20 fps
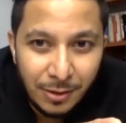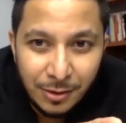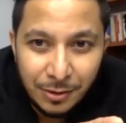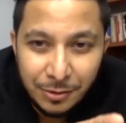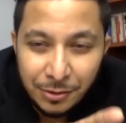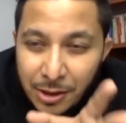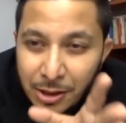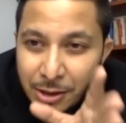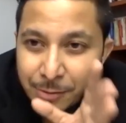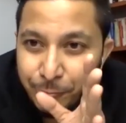
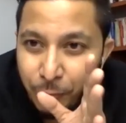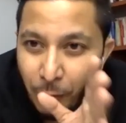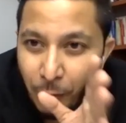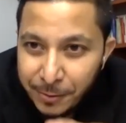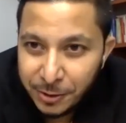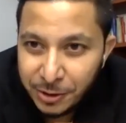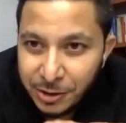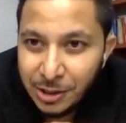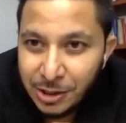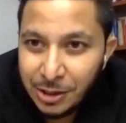this
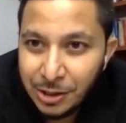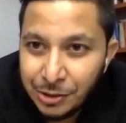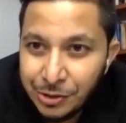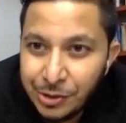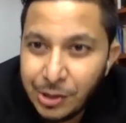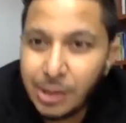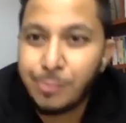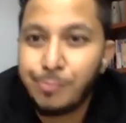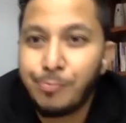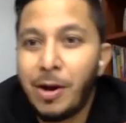property,
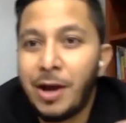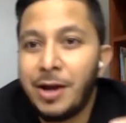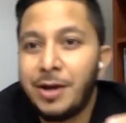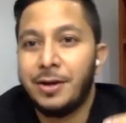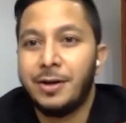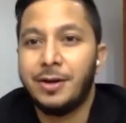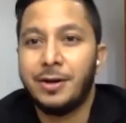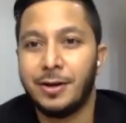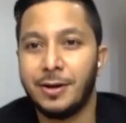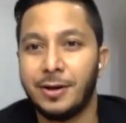despite
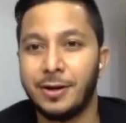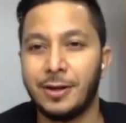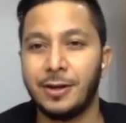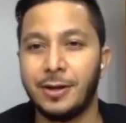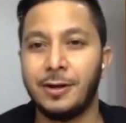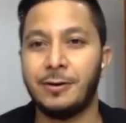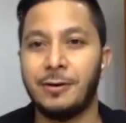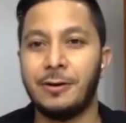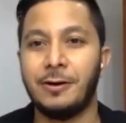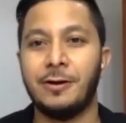
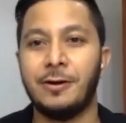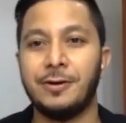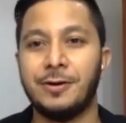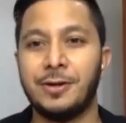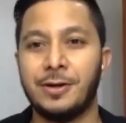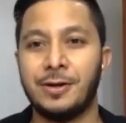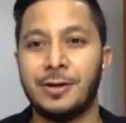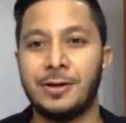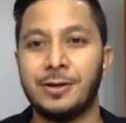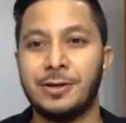
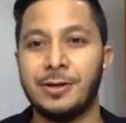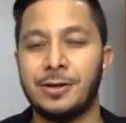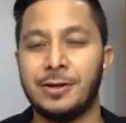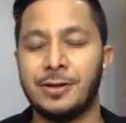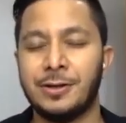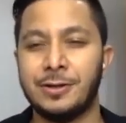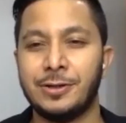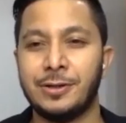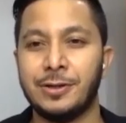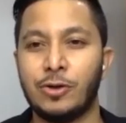
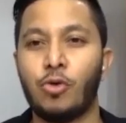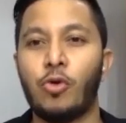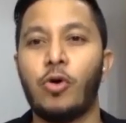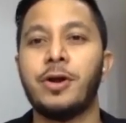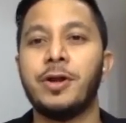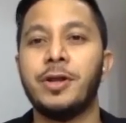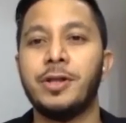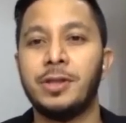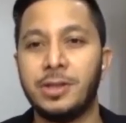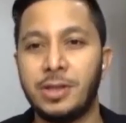the
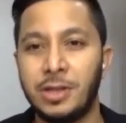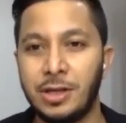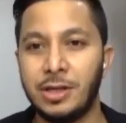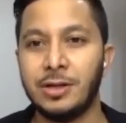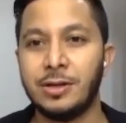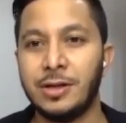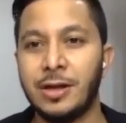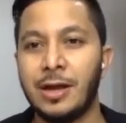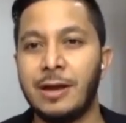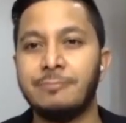
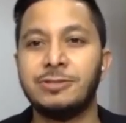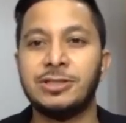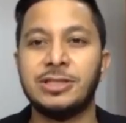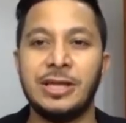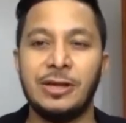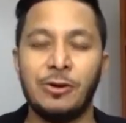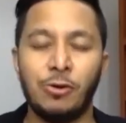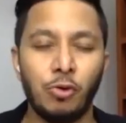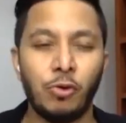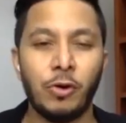quarantine, the
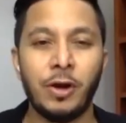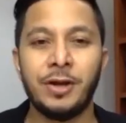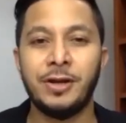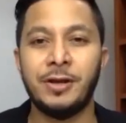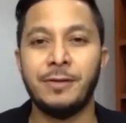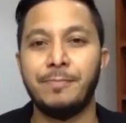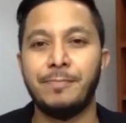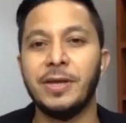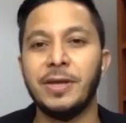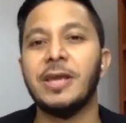MCO and the
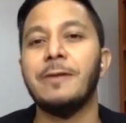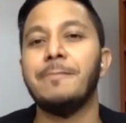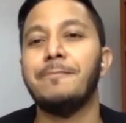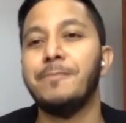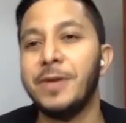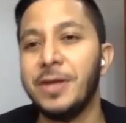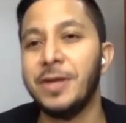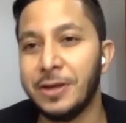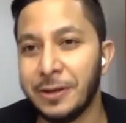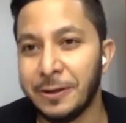
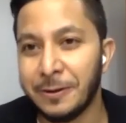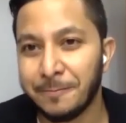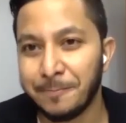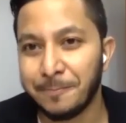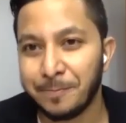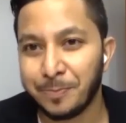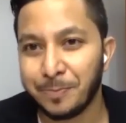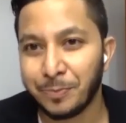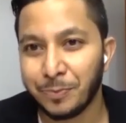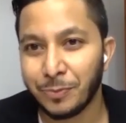PKP,
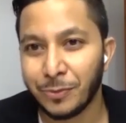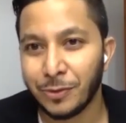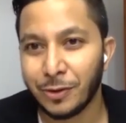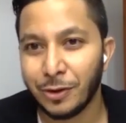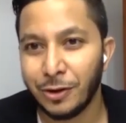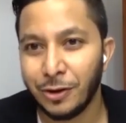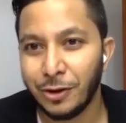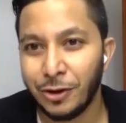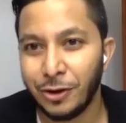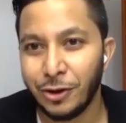
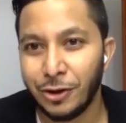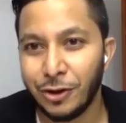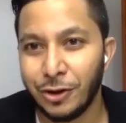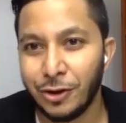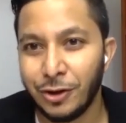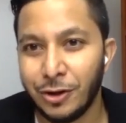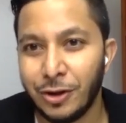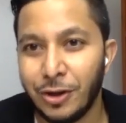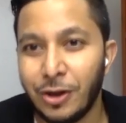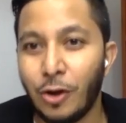
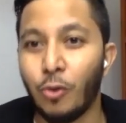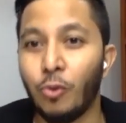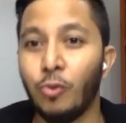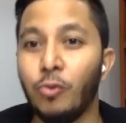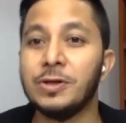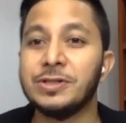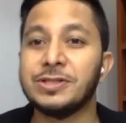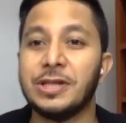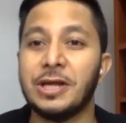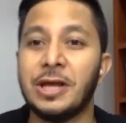
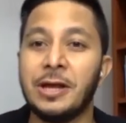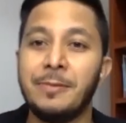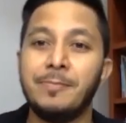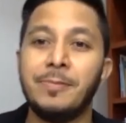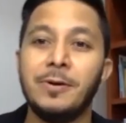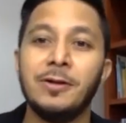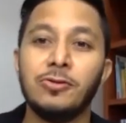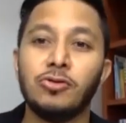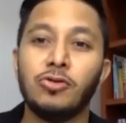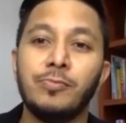was
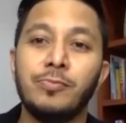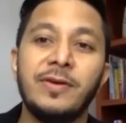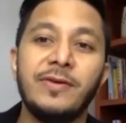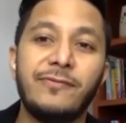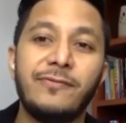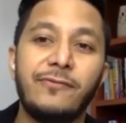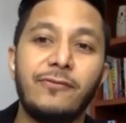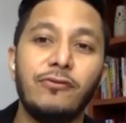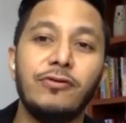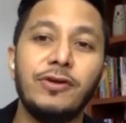able to
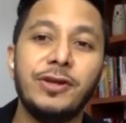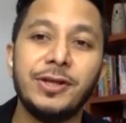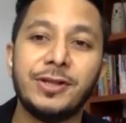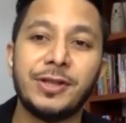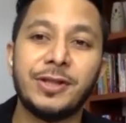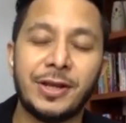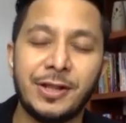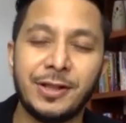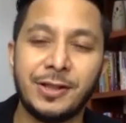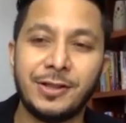be fully
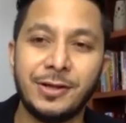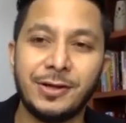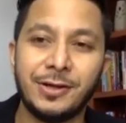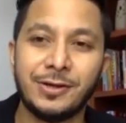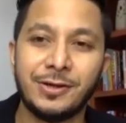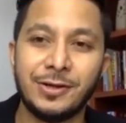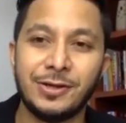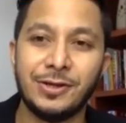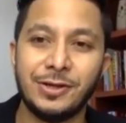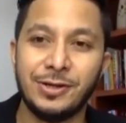
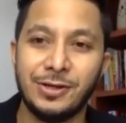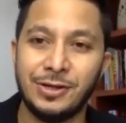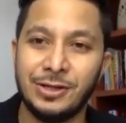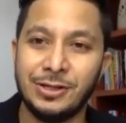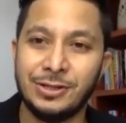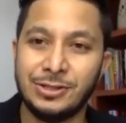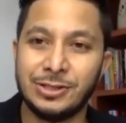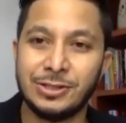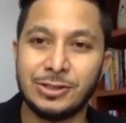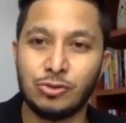tenanted in
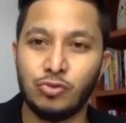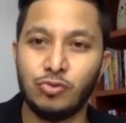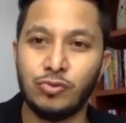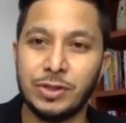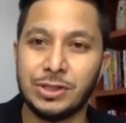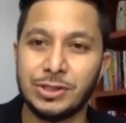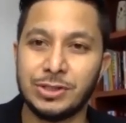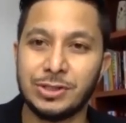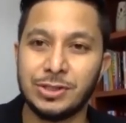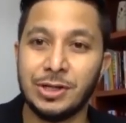just 2
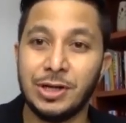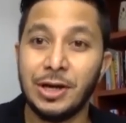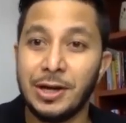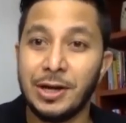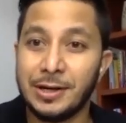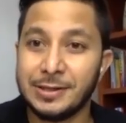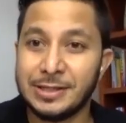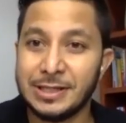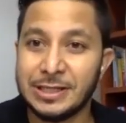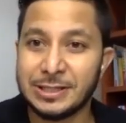weeks,
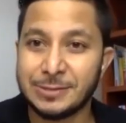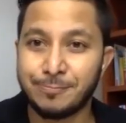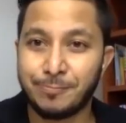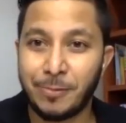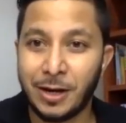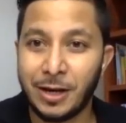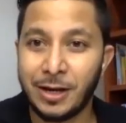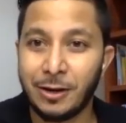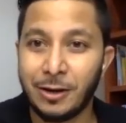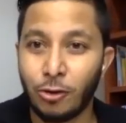
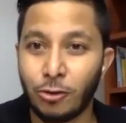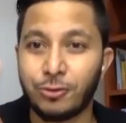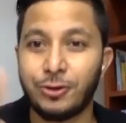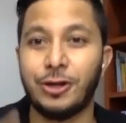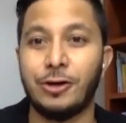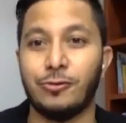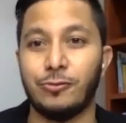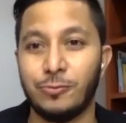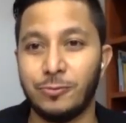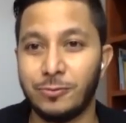despite lockdown.